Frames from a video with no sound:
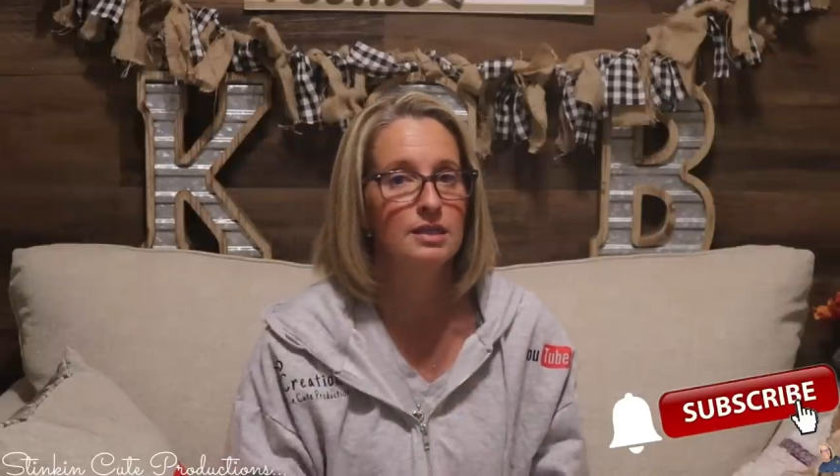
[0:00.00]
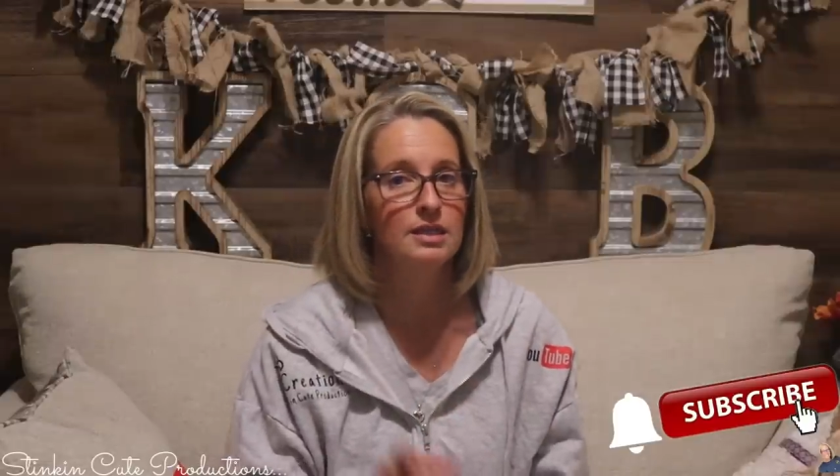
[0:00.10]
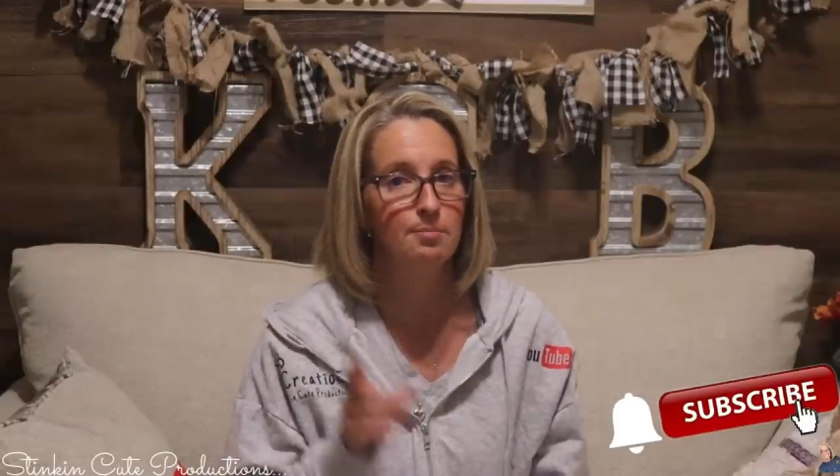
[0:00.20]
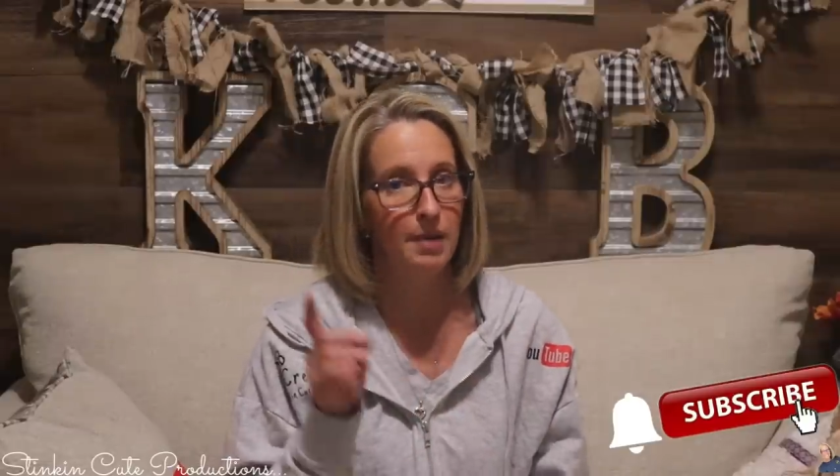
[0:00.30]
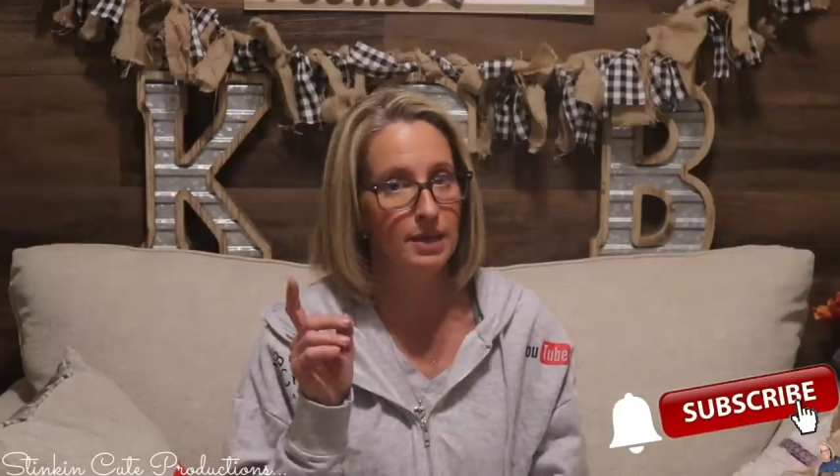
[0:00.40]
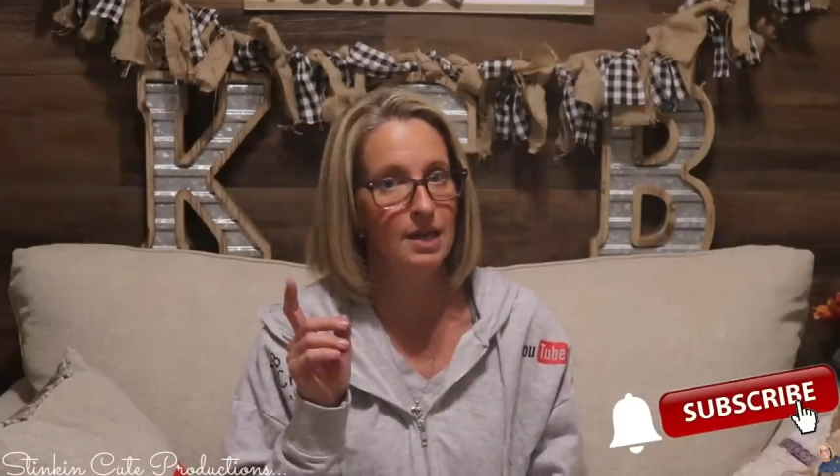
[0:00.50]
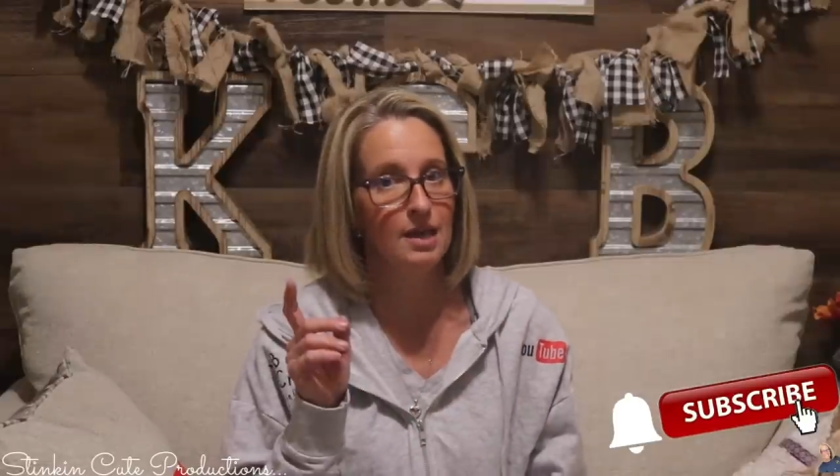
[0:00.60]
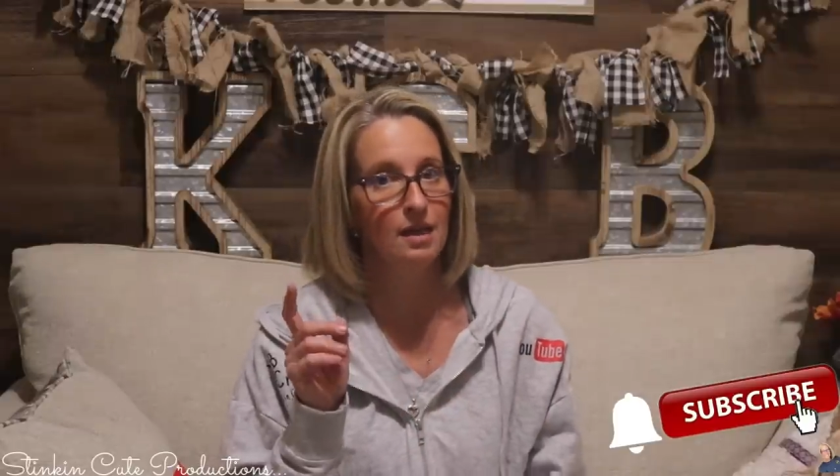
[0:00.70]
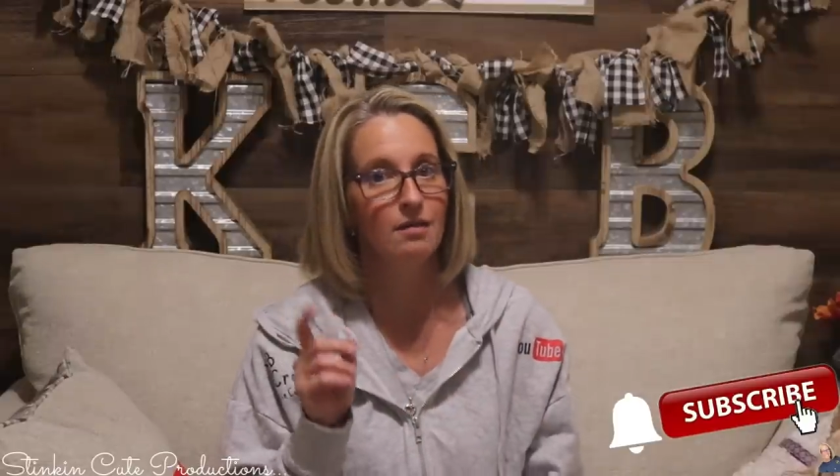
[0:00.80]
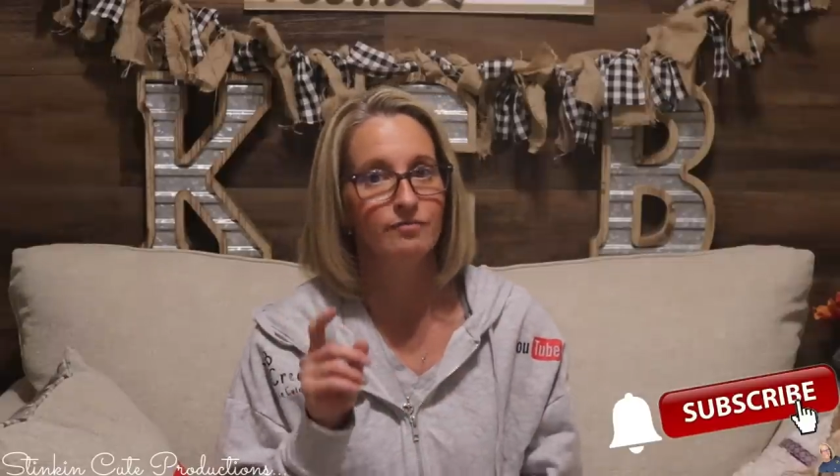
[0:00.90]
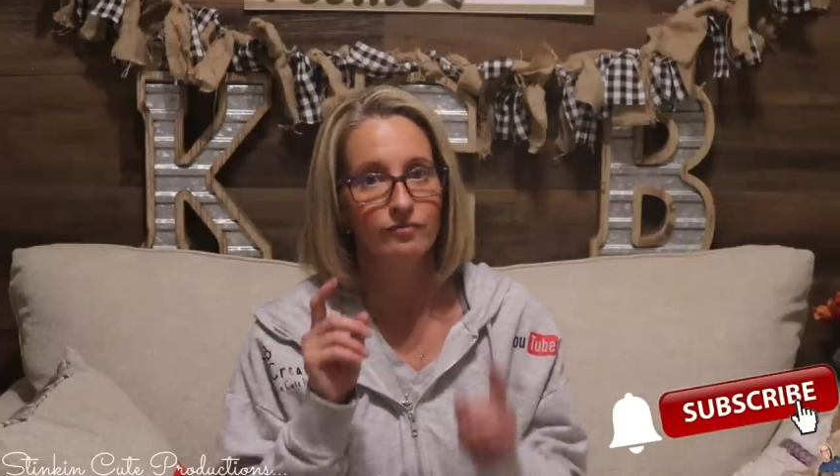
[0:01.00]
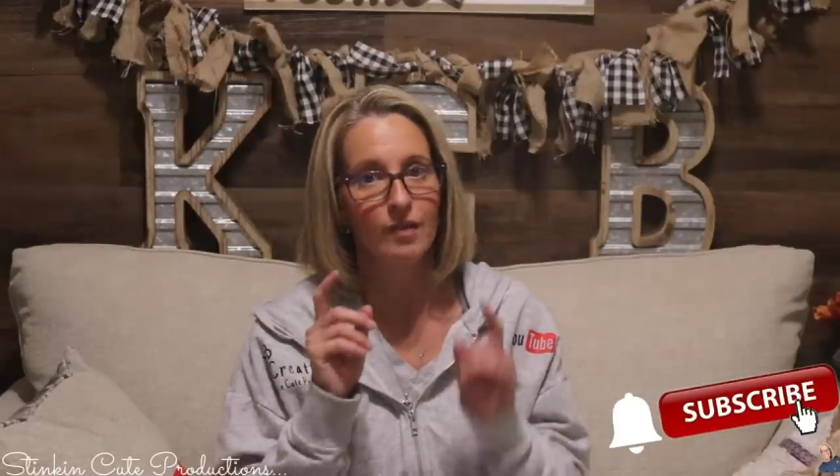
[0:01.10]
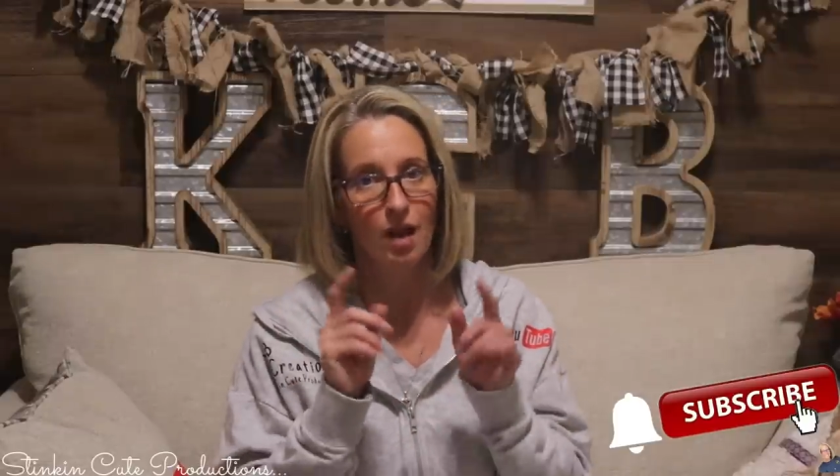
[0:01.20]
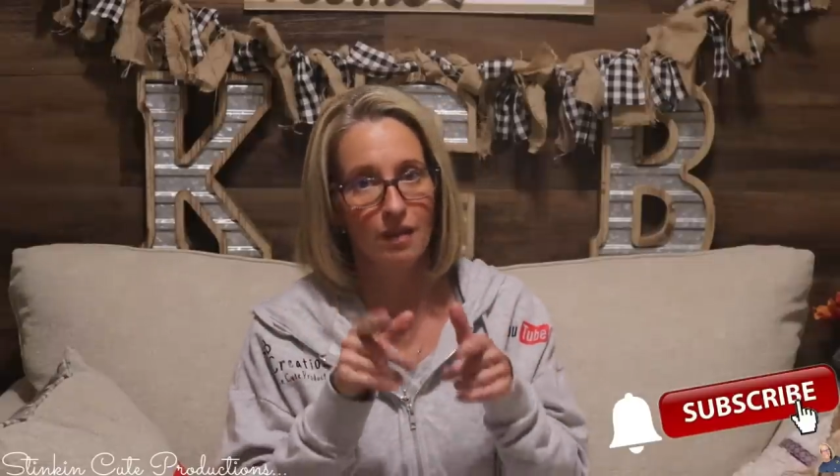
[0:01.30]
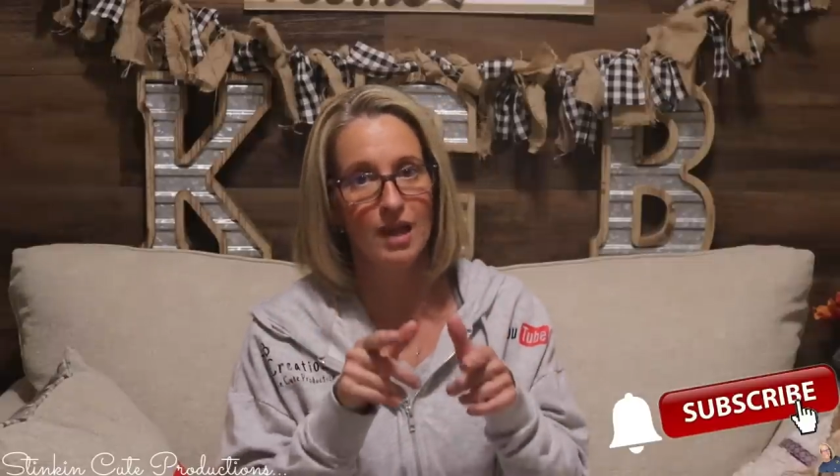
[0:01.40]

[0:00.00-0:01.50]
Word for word: depending on